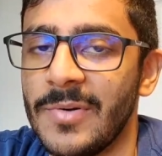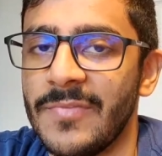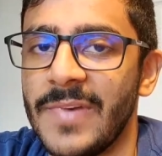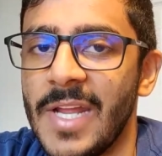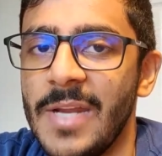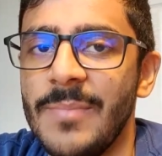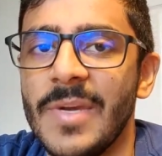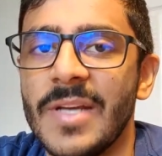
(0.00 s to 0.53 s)
of
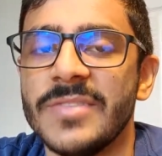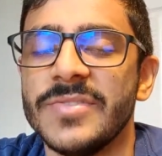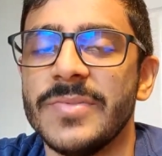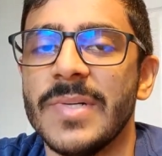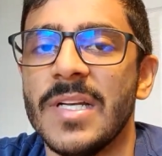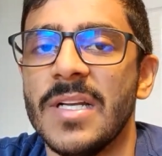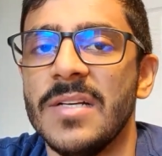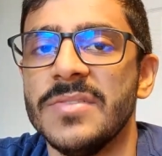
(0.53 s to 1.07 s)
time, as
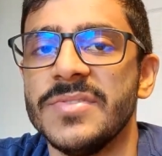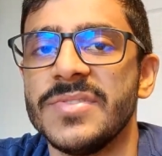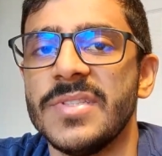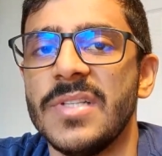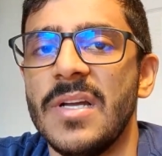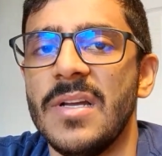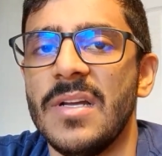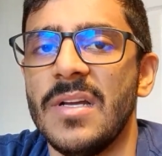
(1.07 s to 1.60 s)
well as
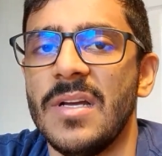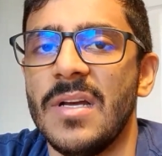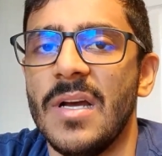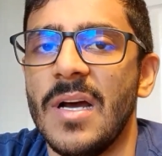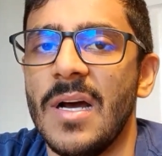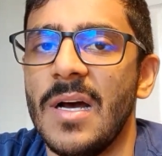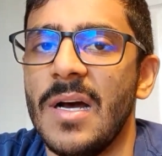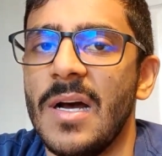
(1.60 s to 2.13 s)

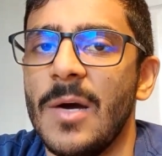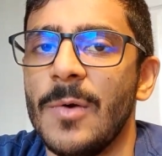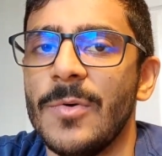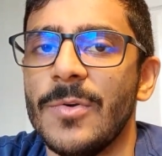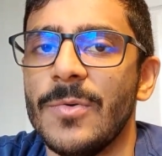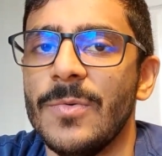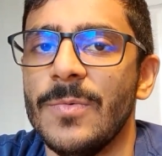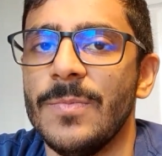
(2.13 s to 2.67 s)
how
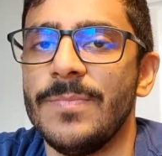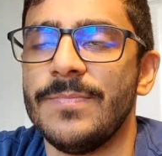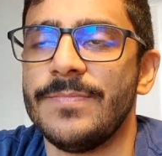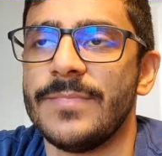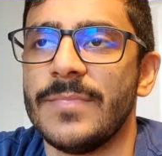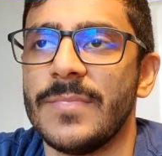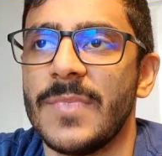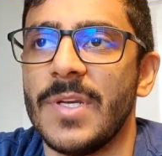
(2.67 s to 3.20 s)
to
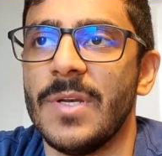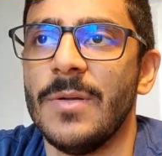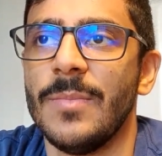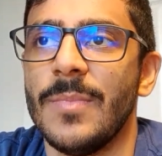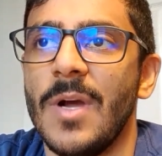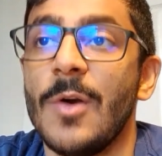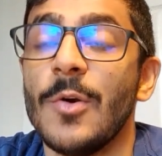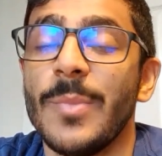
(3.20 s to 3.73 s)

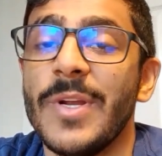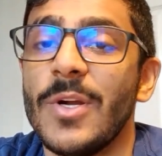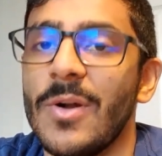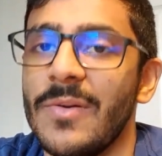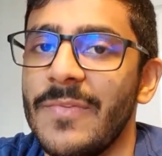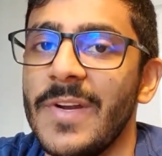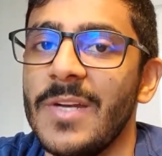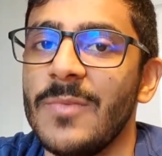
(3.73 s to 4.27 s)
be
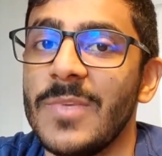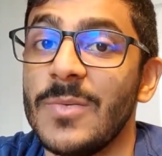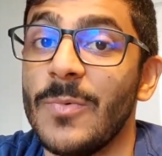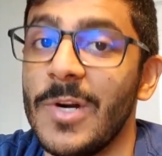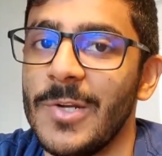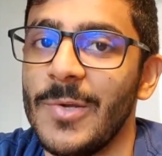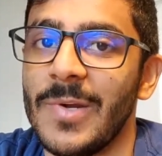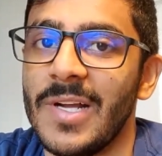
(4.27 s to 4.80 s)
confident with
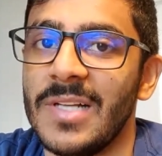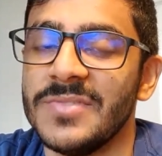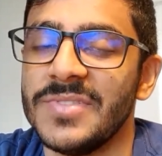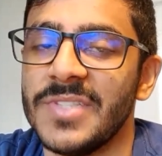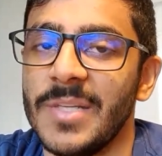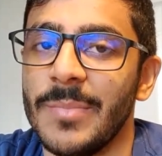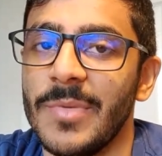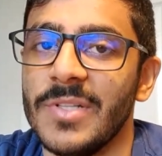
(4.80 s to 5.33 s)
what you're
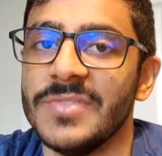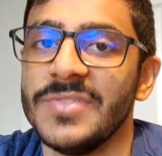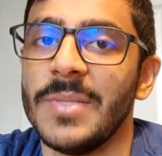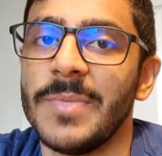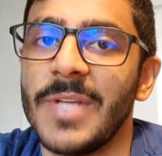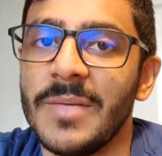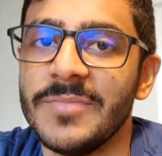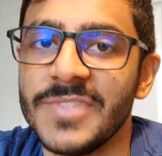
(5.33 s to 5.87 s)
answering, because
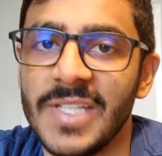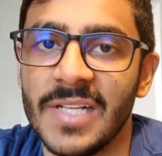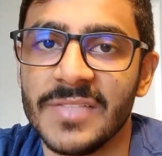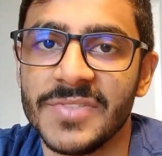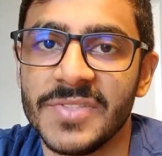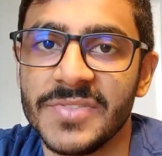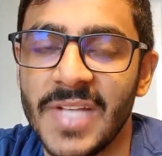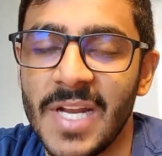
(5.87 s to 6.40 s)
sometimes the
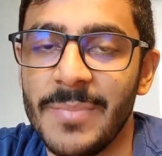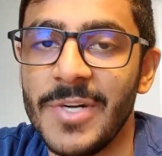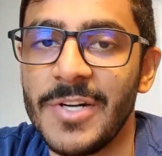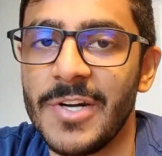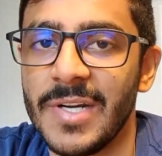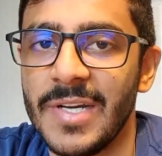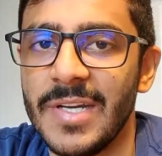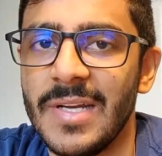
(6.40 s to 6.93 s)
answers can be
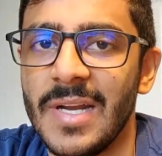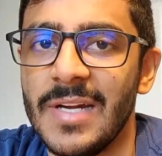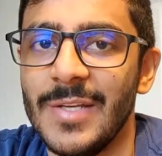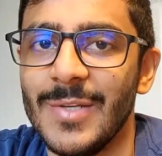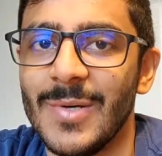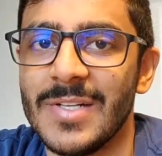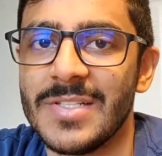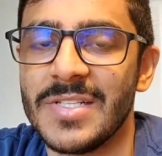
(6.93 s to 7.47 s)
tricky and
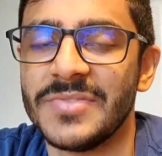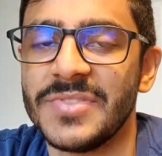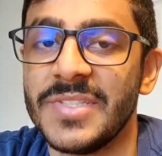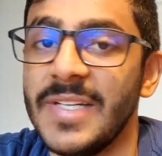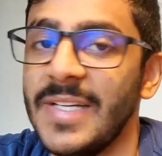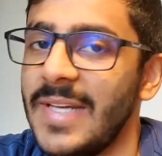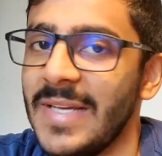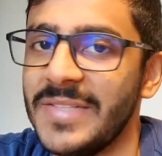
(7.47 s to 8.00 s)
you are just
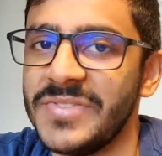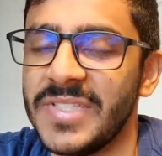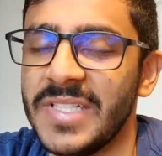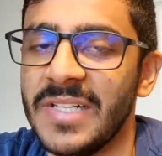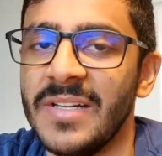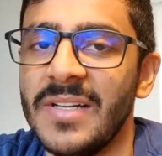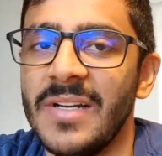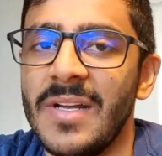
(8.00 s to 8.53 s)
guessing